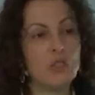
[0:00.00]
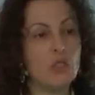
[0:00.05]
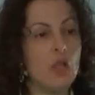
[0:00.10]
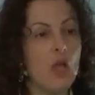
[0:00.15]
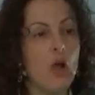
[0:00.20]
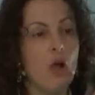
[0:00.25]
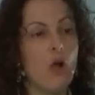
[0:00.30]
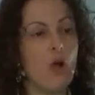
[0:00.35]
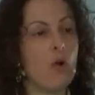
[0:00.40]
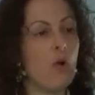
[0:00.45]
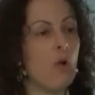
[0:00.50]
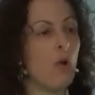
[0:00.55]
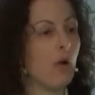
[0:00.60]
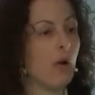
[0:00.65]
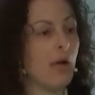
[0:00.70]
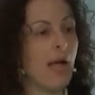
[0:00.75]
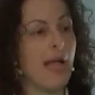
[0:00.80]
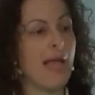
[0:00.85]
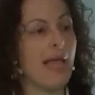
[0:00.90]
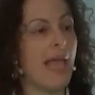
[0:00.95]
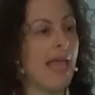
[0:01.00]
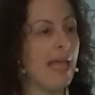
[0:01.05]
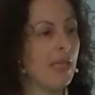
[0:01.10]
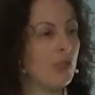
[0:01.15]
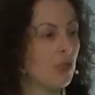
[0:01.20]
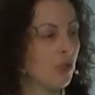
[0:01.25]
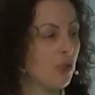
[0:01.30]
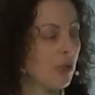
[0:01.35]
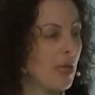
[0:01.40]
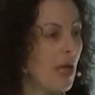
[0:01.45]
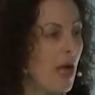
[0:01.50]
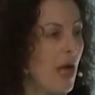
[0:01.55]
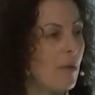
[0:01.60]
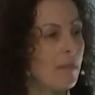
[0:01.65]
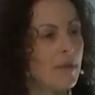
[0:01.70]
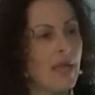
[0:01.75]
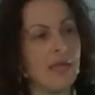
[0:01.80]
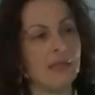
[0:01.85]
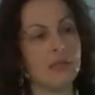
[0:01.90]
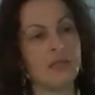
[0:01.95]
no, or I hate your
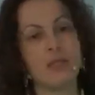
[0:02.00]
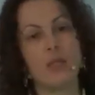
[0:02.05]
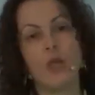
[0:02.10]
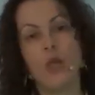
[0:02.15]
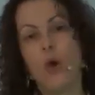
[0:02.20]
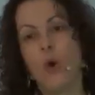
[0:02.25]
comment,